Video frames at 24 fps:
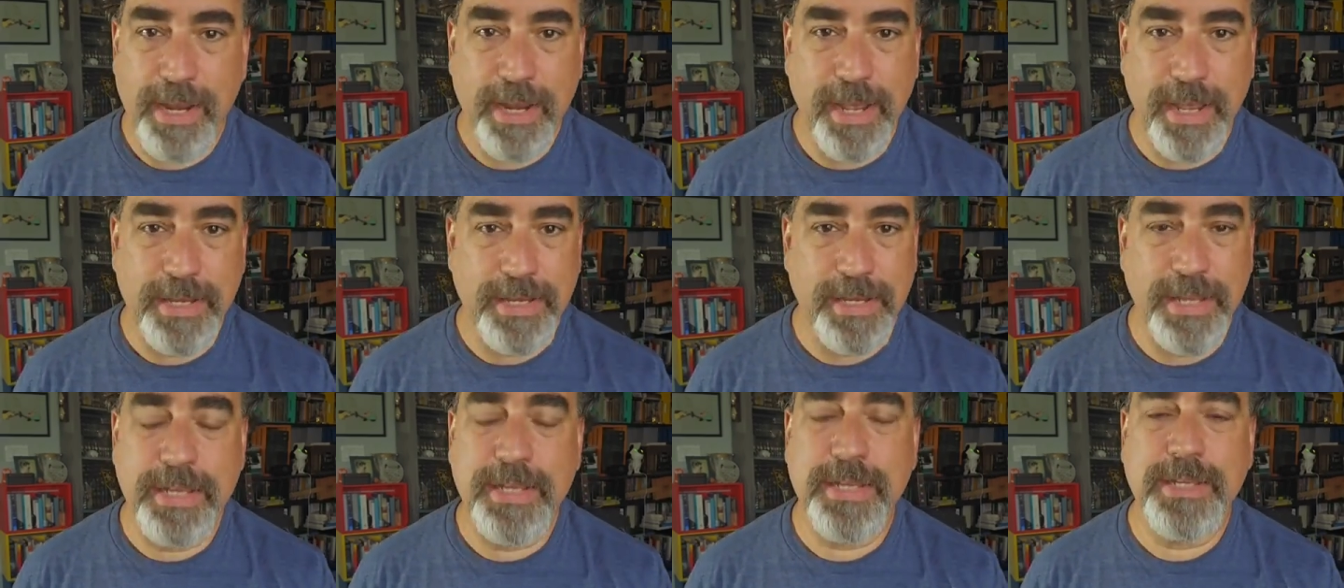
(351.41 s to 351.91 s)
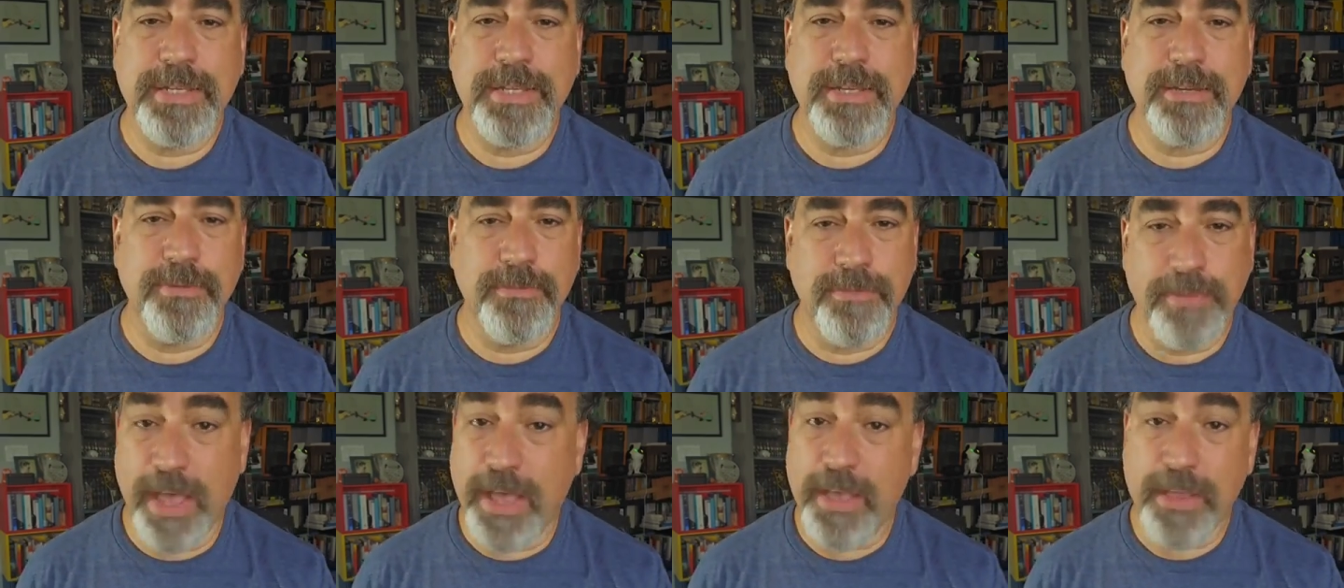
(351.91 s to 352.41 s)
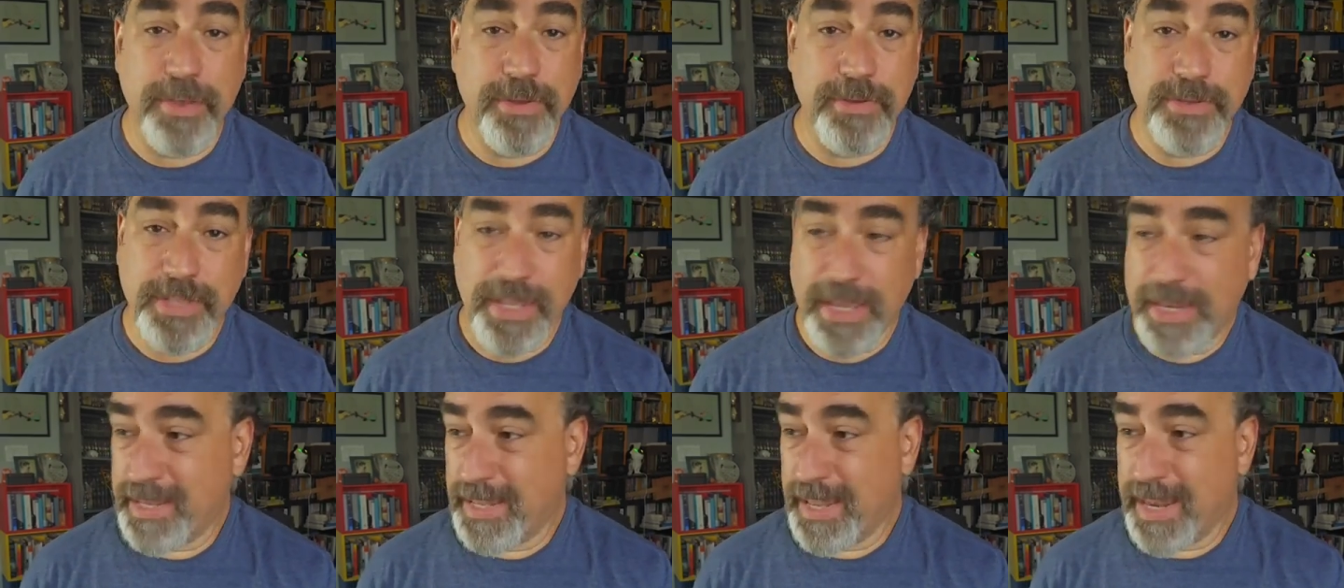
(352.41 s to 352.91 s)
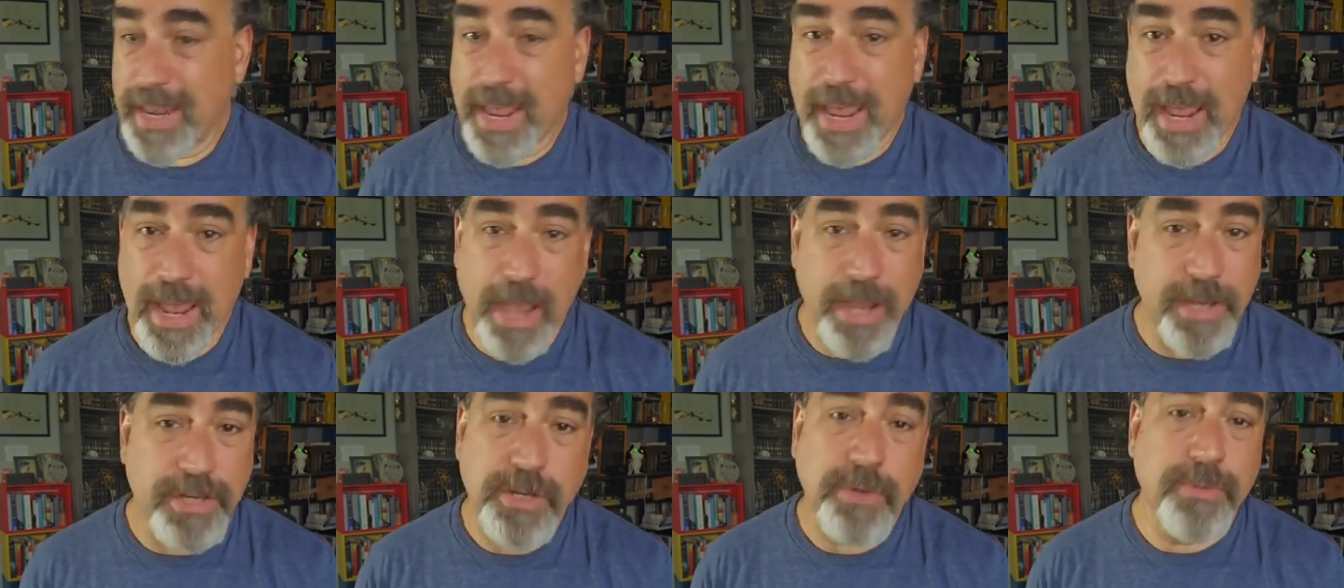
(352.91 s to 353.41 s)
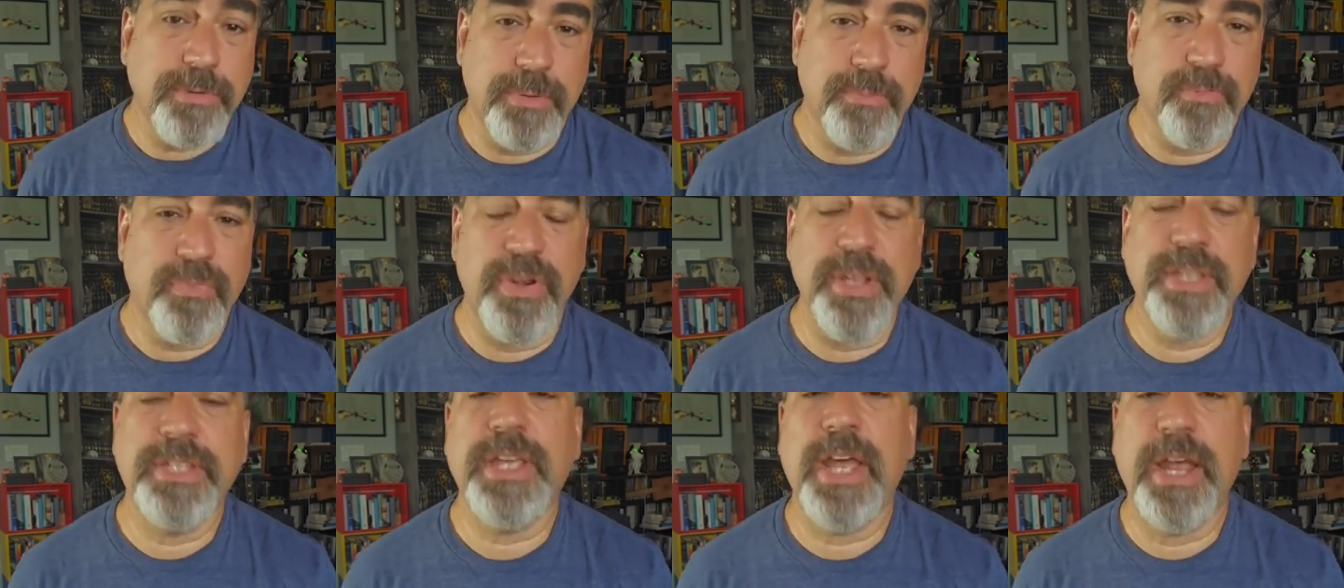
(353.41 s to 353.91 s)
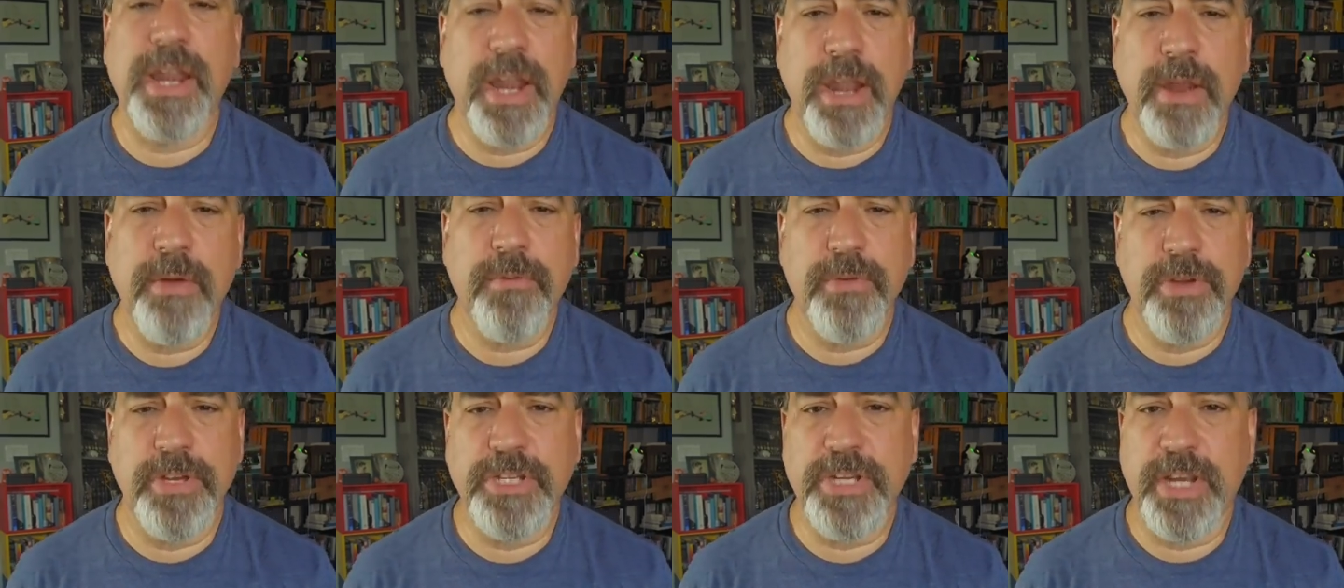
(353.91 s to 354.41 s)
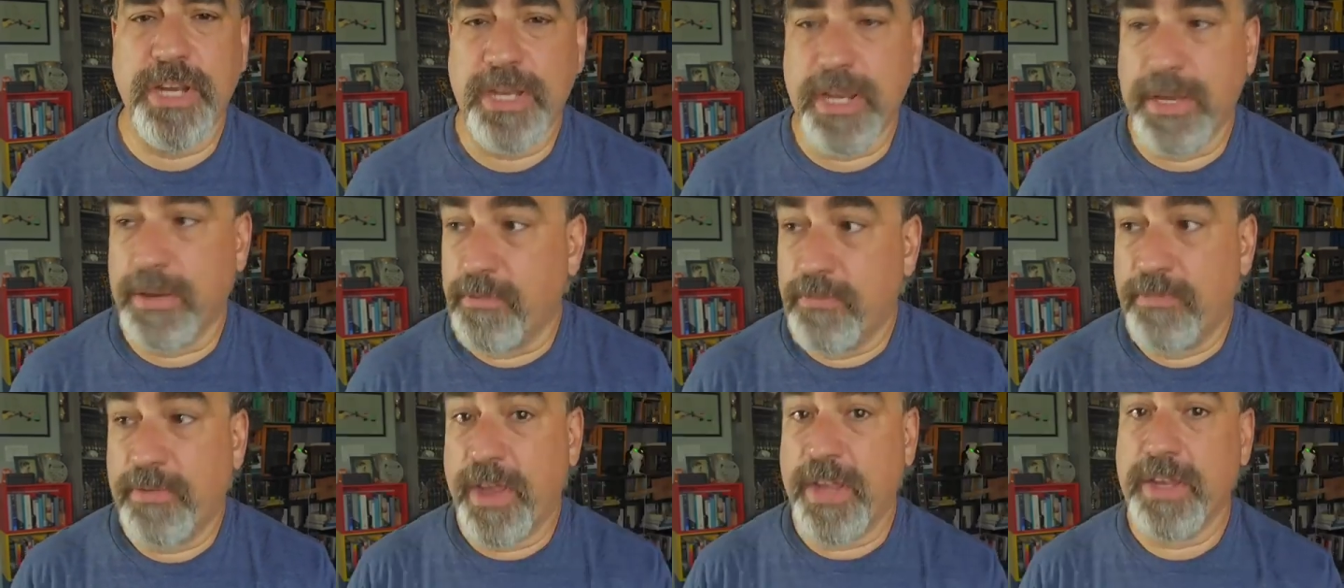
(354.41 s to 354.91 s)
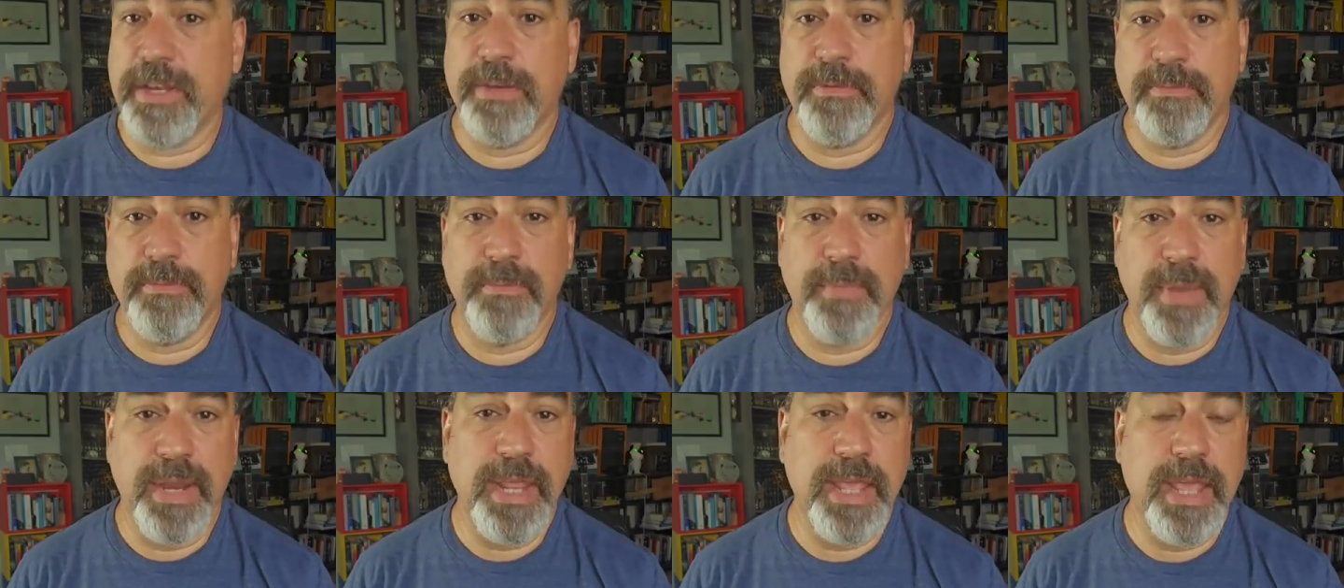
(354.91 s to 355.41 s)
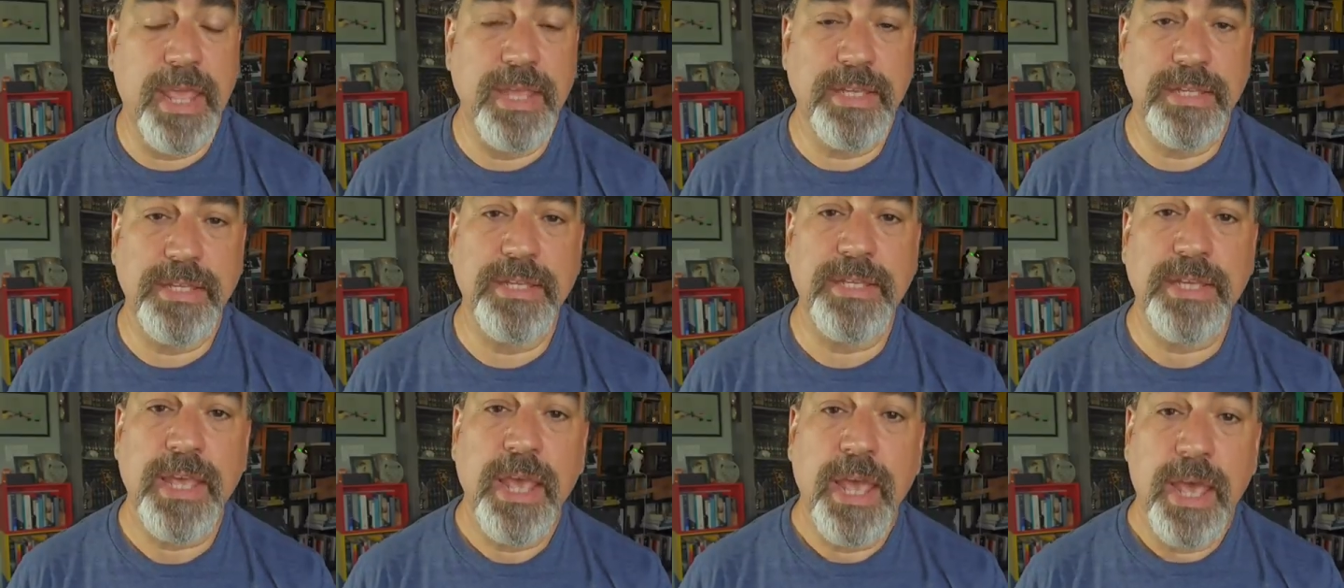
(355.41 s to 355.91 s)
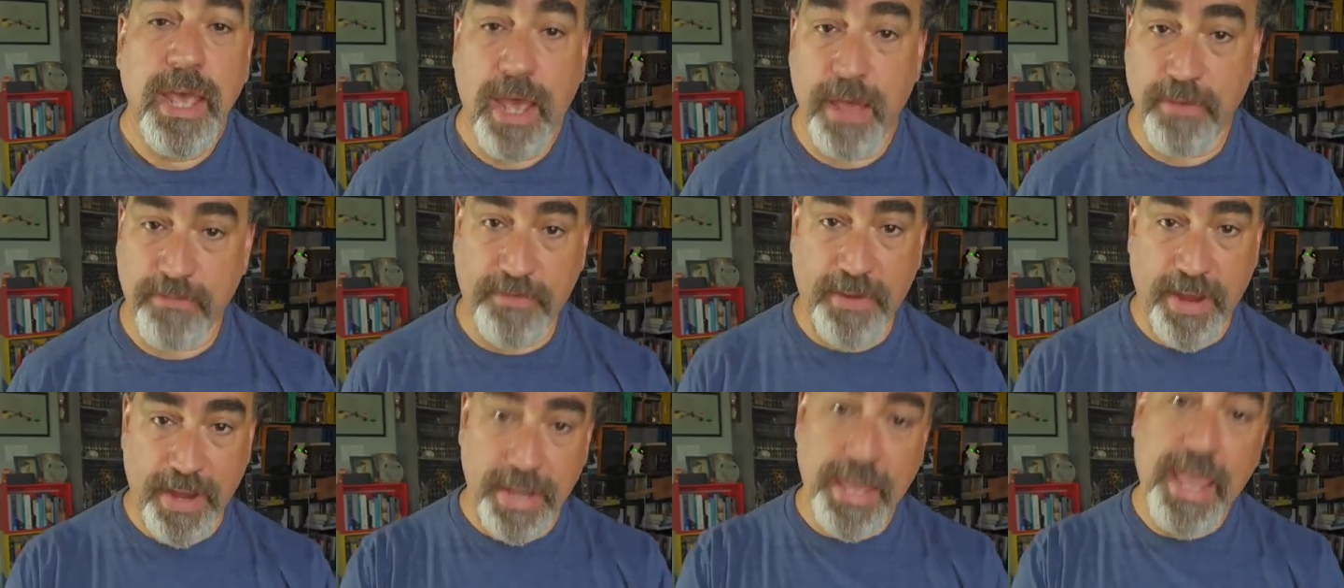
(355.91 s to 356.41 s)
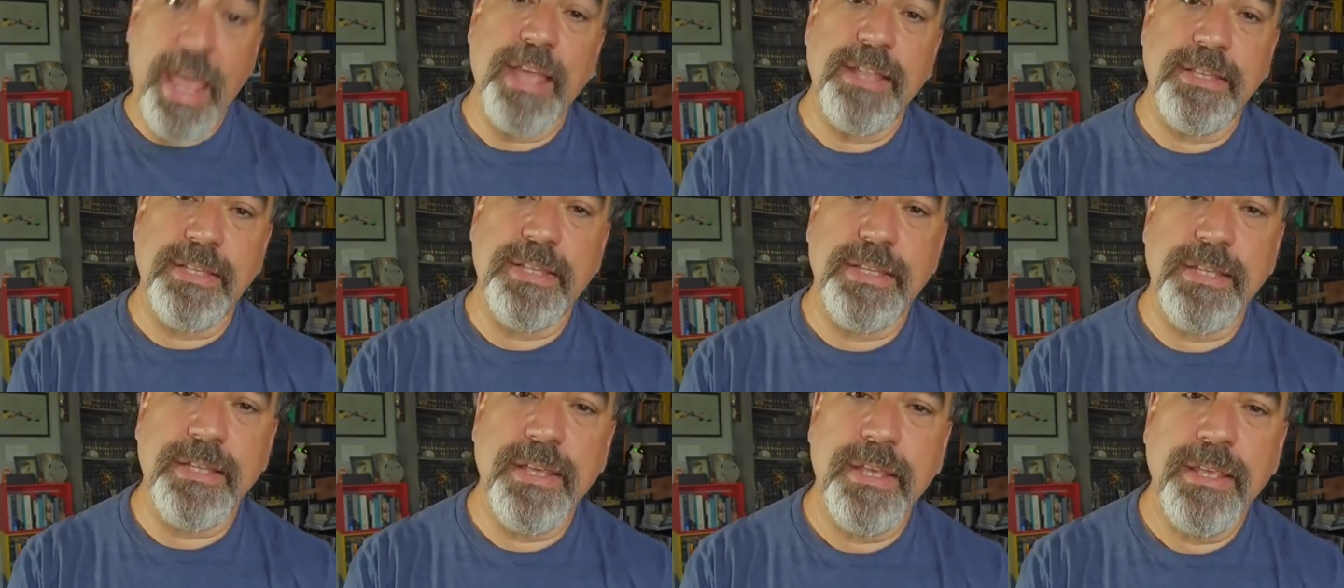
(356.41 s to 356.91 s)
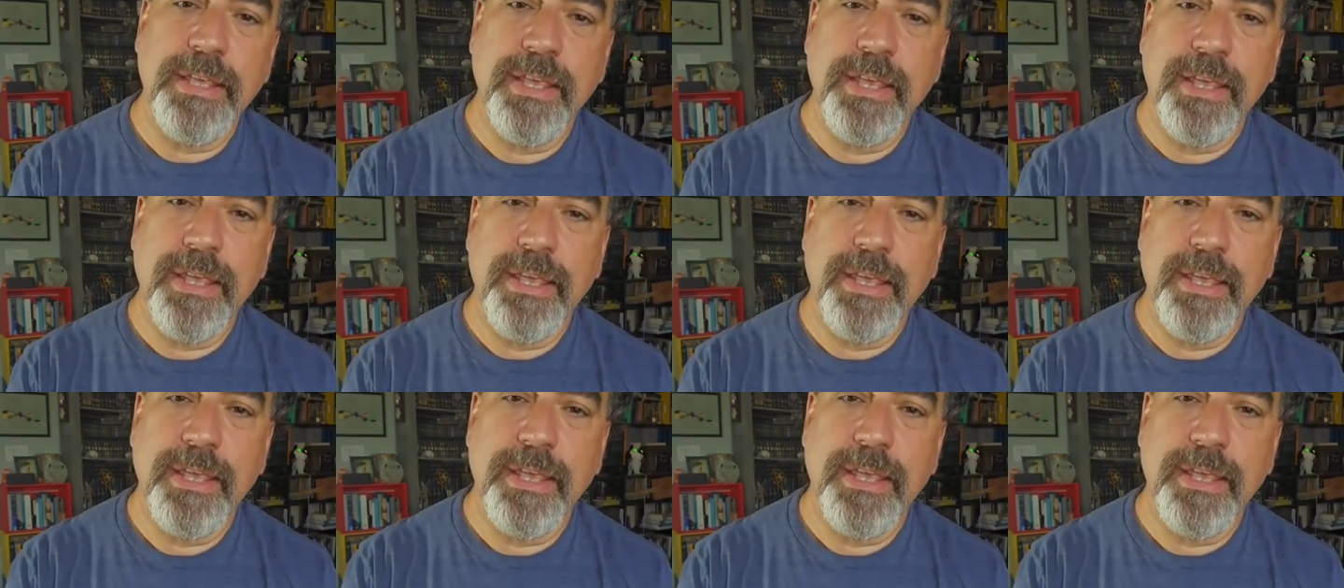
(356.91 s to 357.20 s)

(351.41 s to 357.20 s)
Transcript: ideas and values that I don't embrace, and I reject, and in fact, in many cases, I fight against.